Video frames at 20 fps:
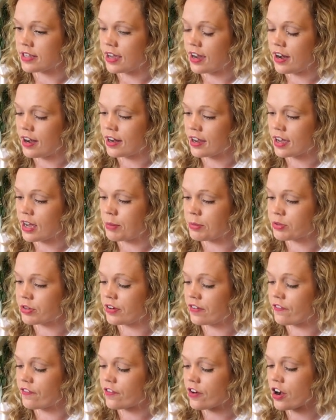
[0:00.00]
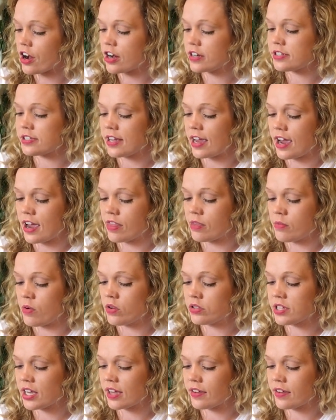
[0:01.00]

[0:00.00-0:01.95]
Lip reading: the Eight of Cups reverse, and the most